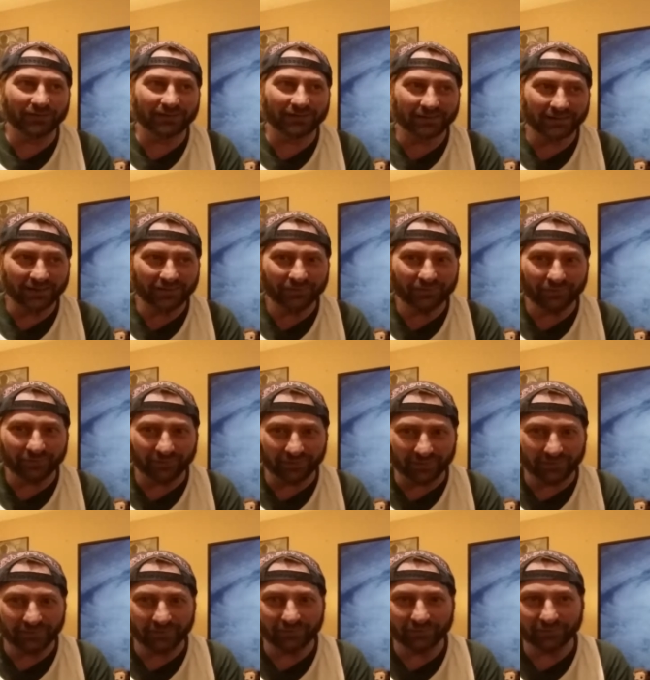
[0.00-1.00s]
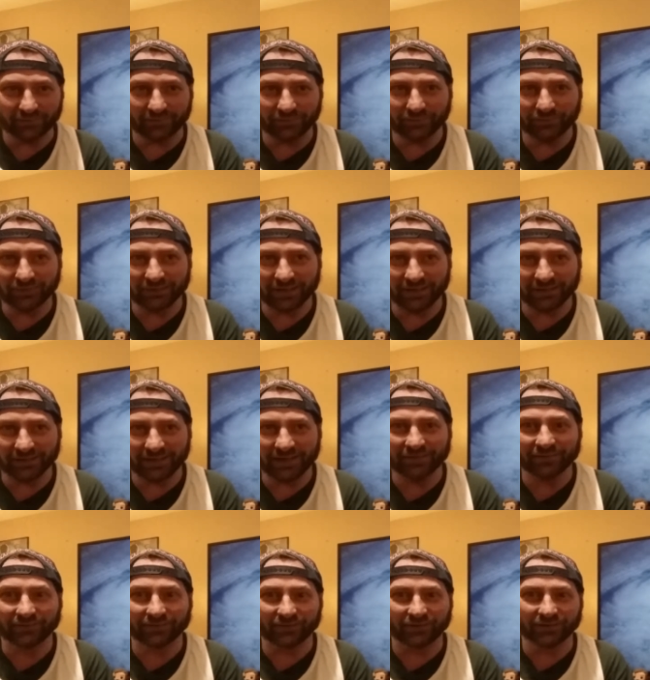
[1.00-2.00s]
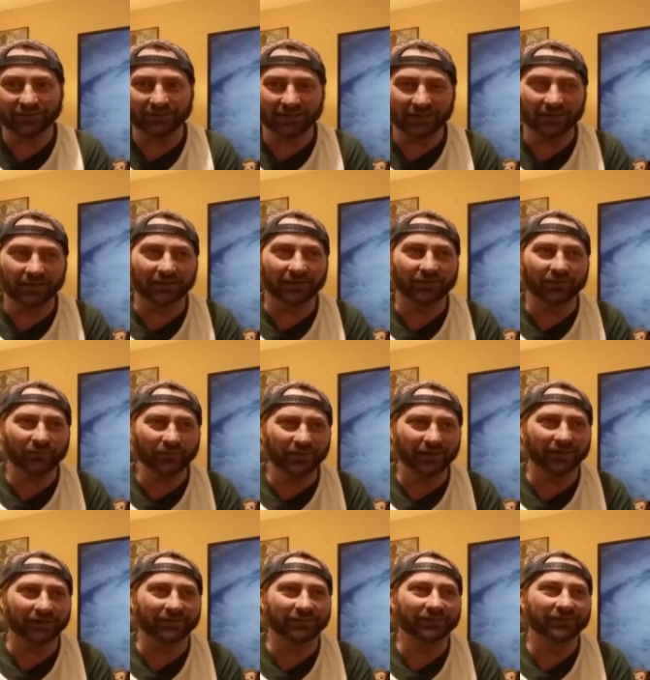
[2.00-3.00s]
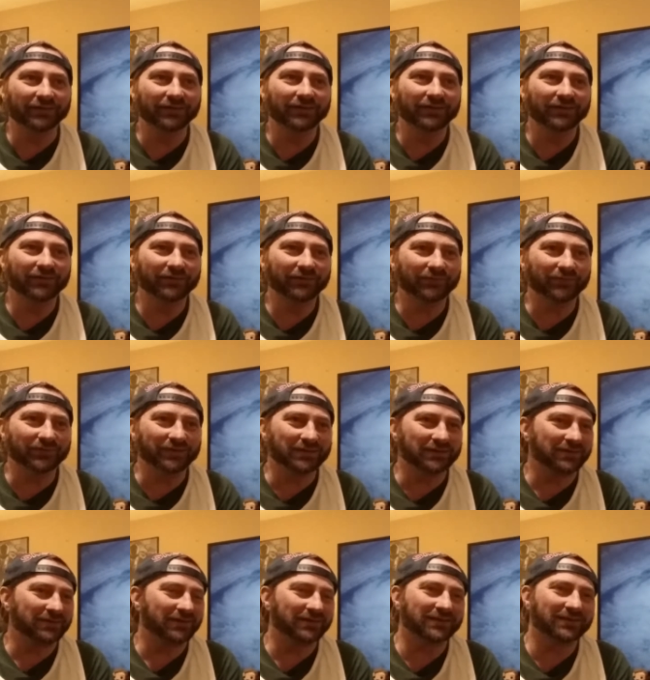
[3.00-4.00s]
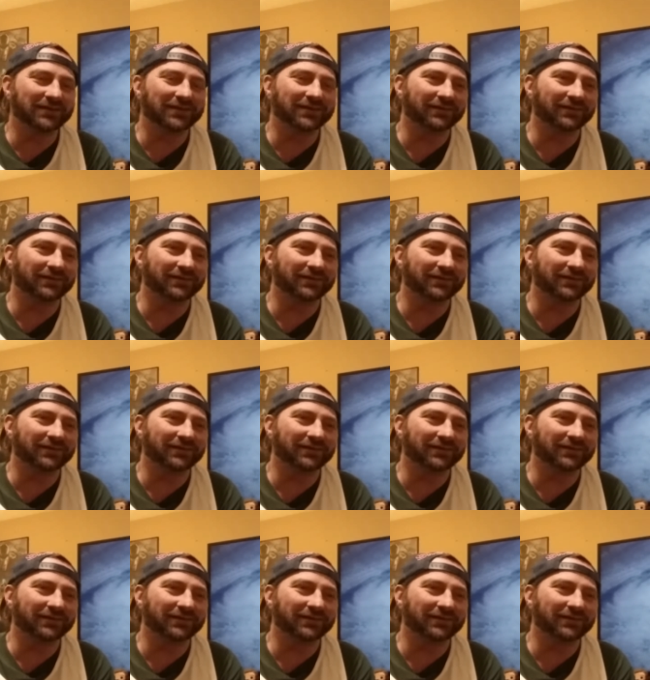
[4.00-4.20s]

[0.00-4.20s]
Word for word: sell their new technology to Ian Quinn, who is just